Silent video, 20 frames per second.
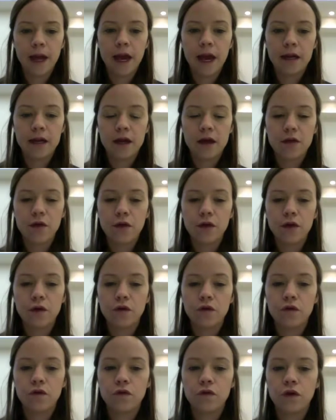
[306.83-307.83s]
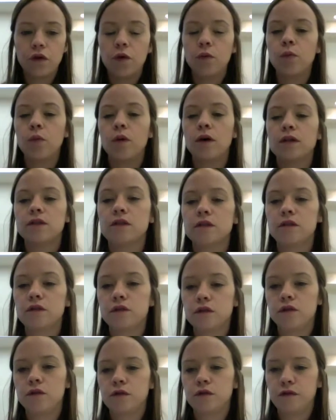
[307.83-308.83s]
Another new verb was
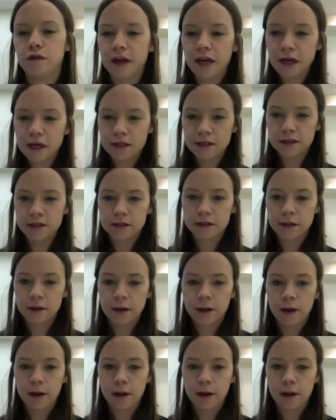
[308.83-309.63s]
to fix.